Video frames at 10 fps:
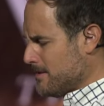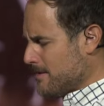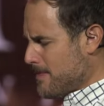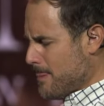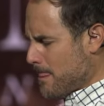
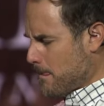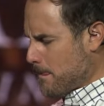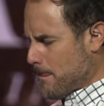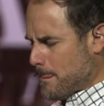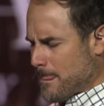
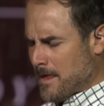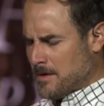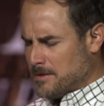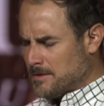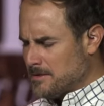
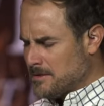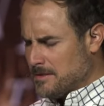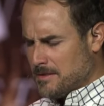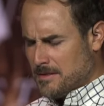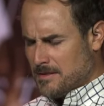
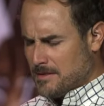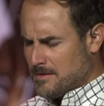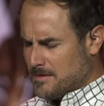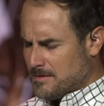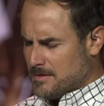
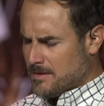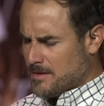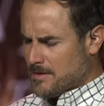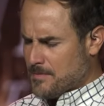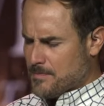
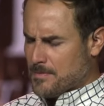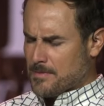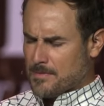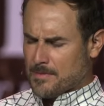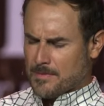
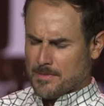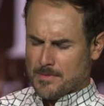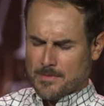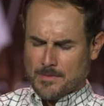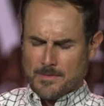
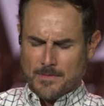(silence)